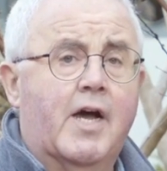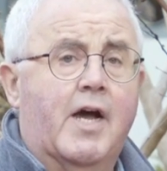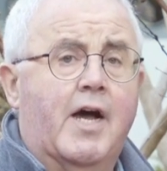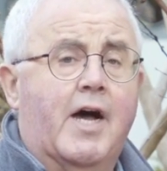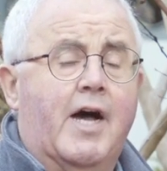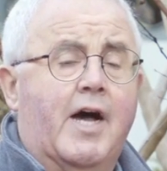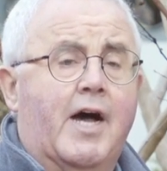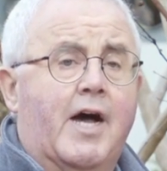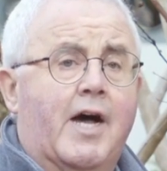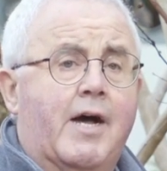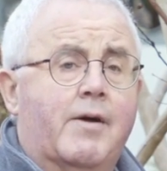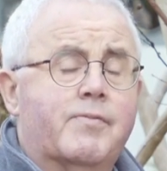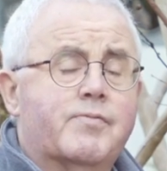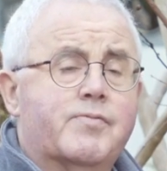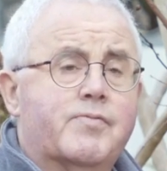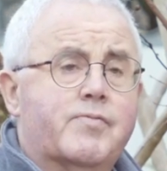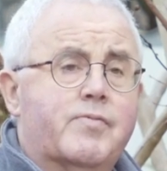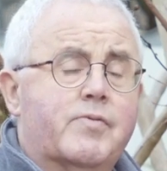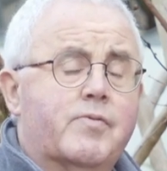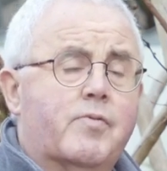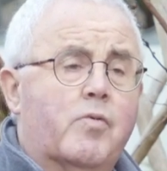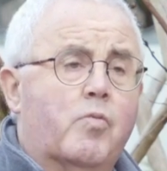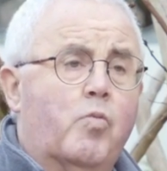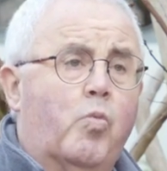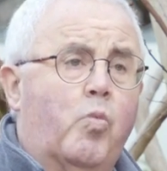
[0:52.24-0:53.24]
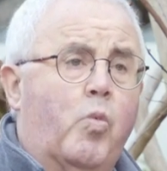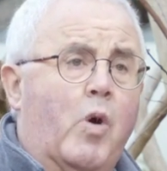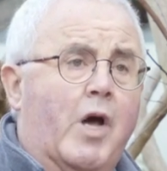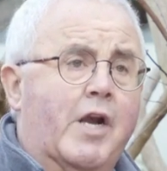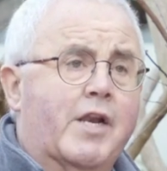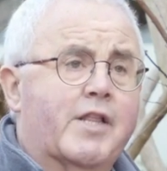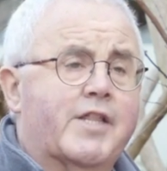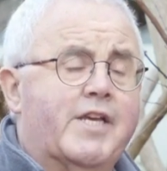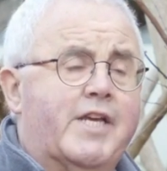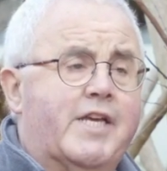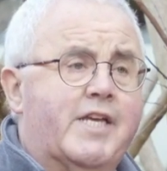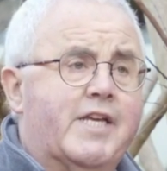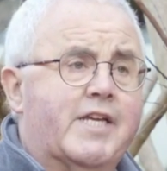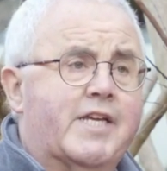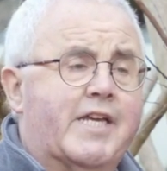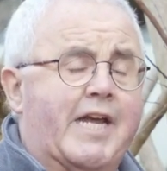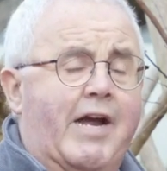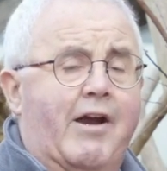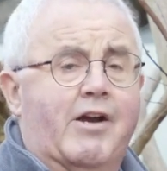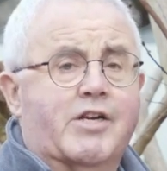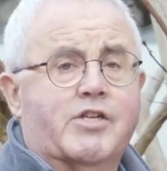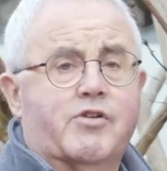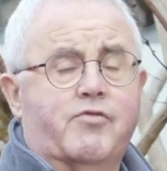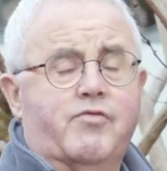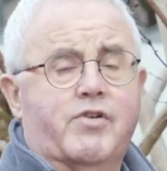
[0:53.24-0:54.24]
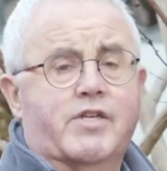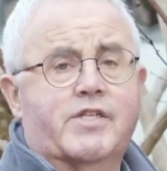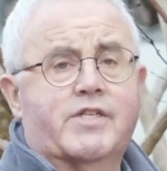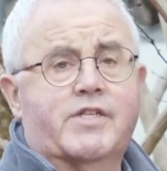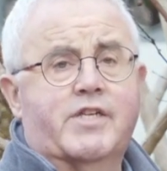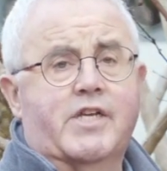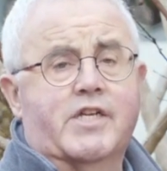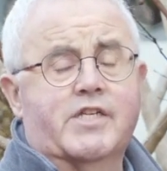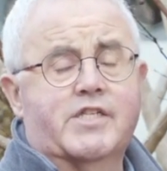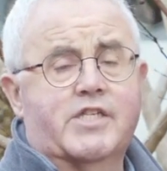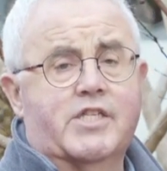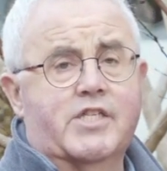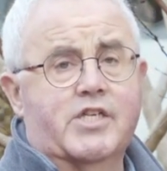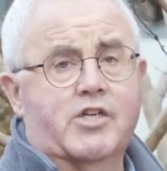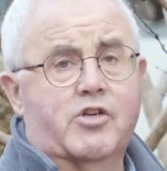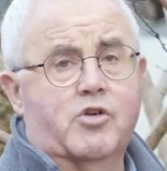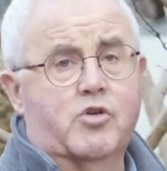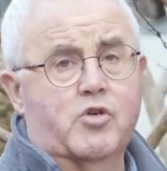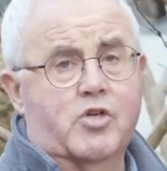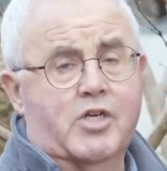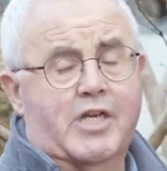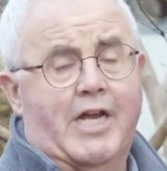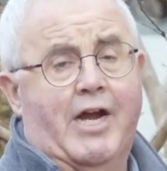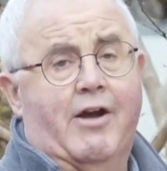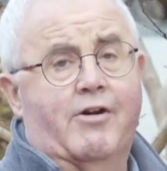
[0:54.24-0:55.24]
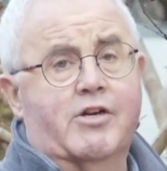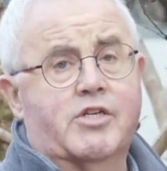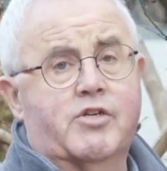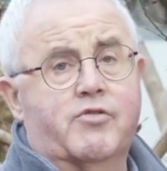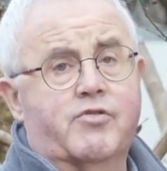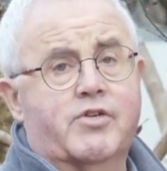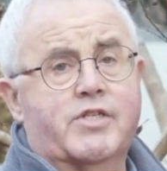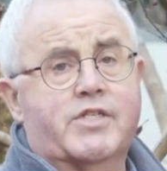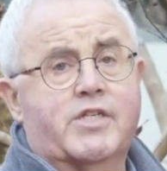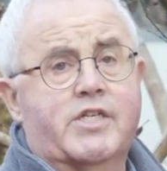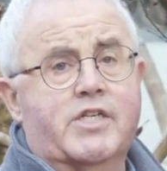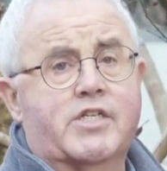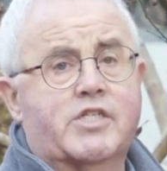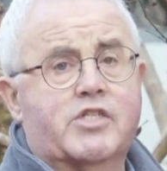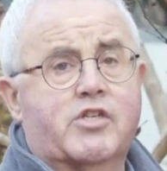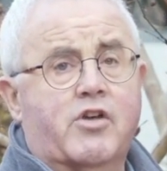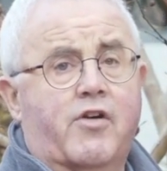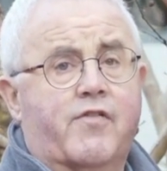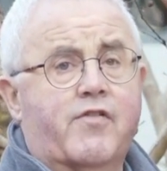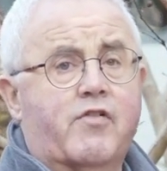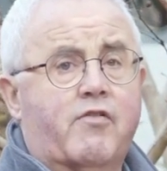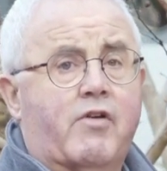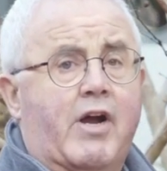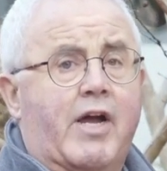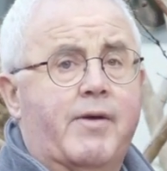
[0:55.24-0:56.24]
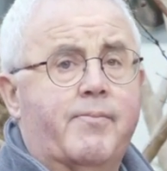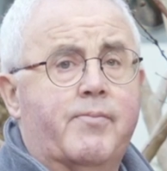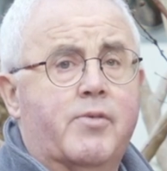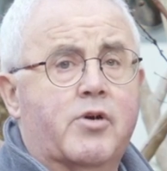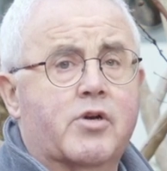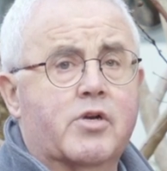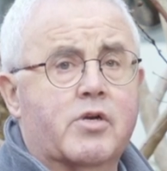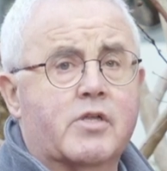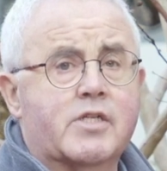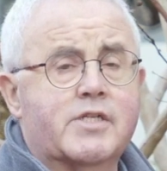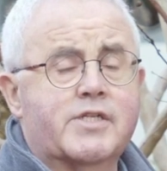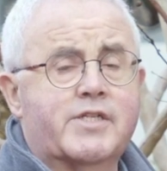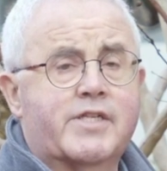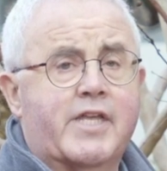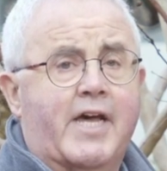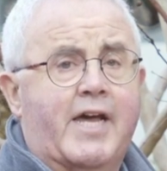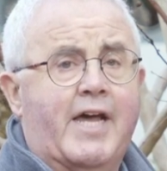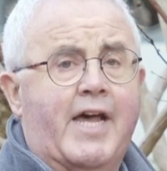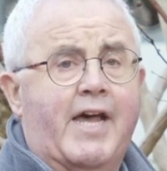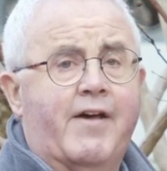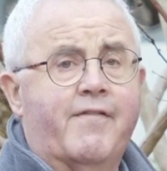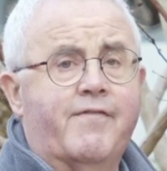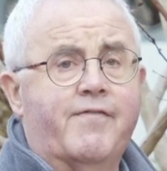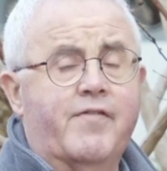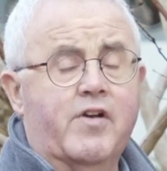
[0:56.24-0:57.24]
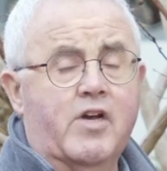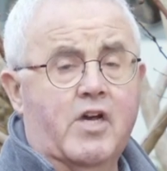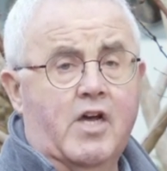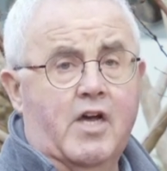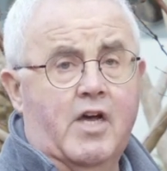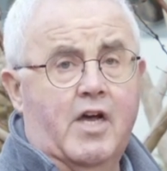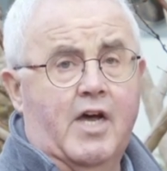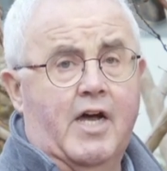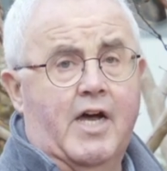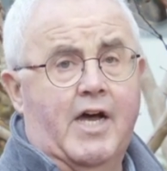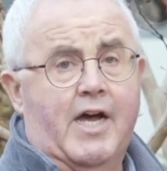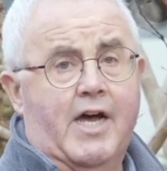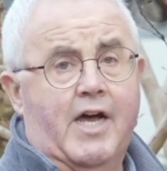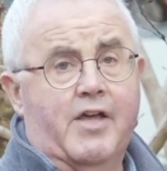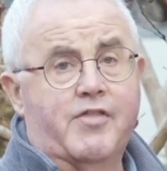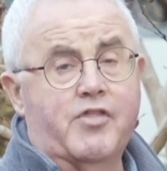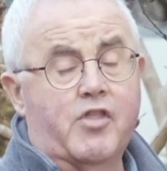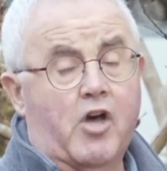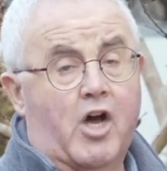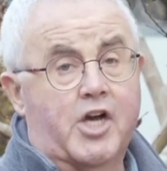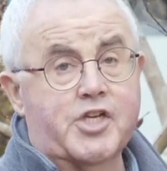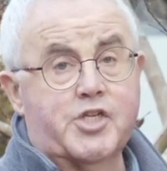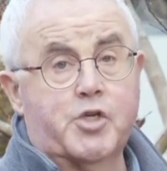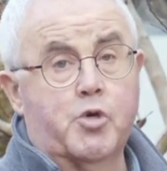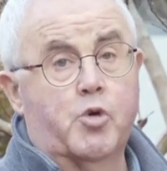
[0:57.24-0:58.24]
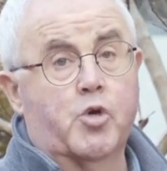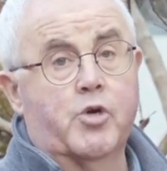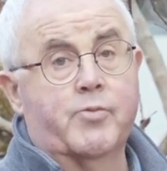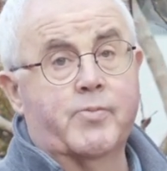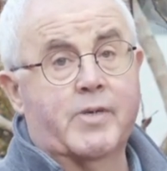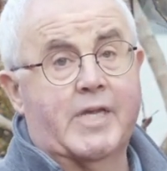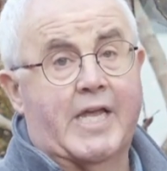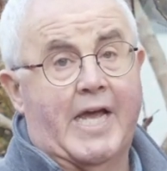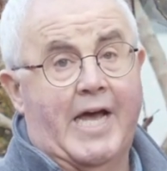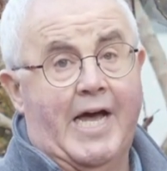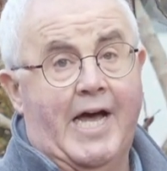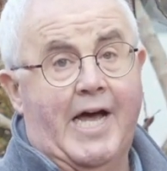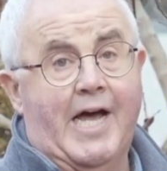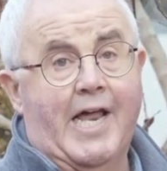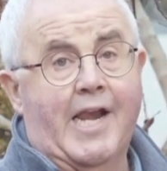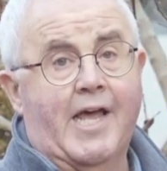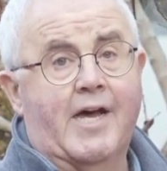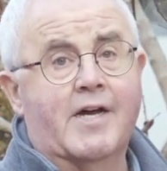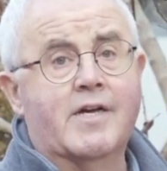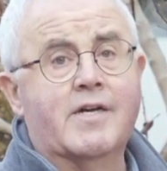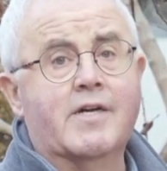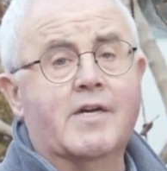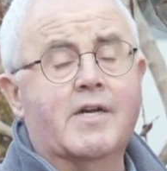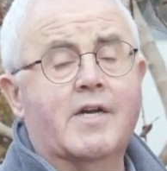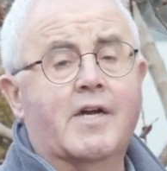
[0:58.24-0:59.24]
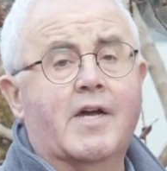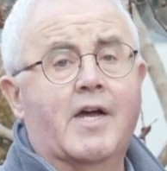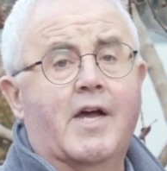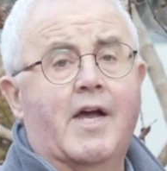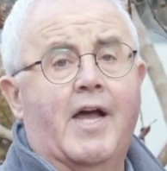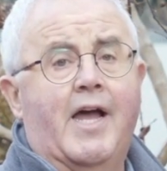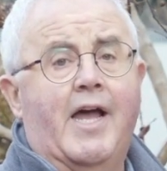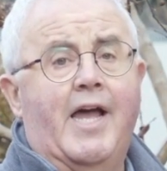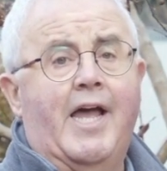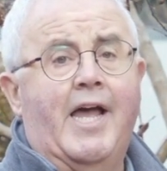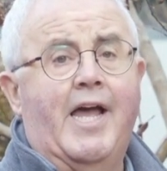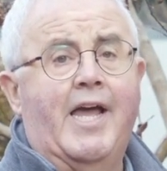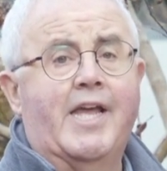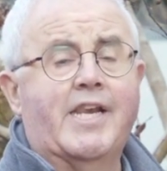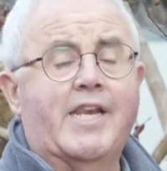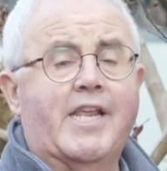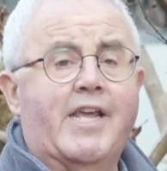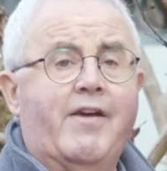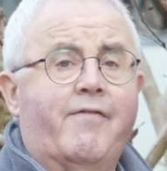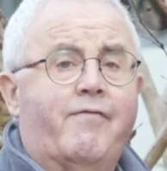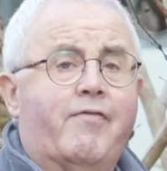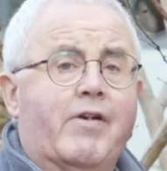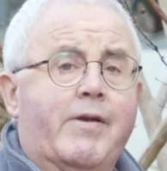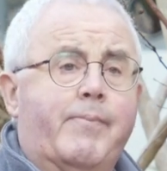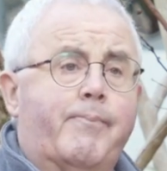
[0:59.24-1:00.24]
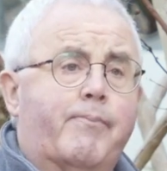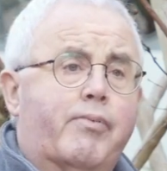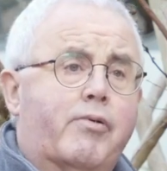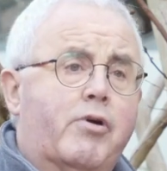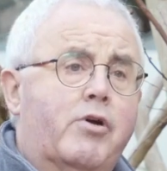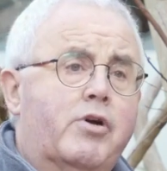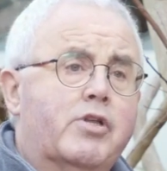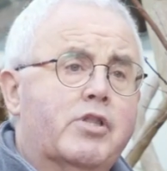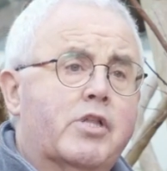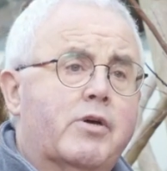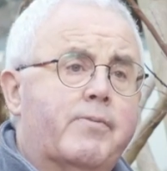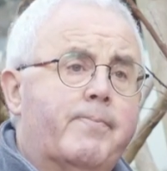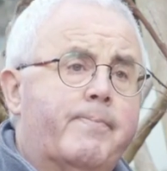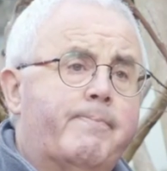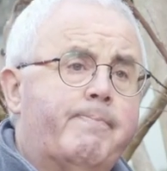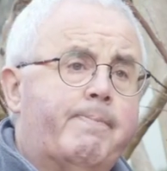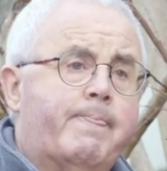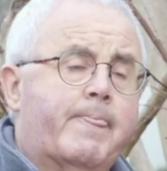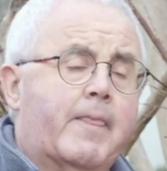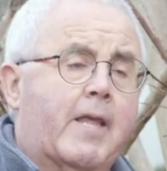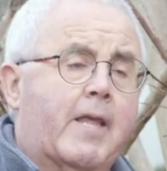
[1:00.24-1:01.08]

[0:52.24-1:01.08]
One of the good characteristics of crepe myrtle is they have nice autumn colour, and if we prune them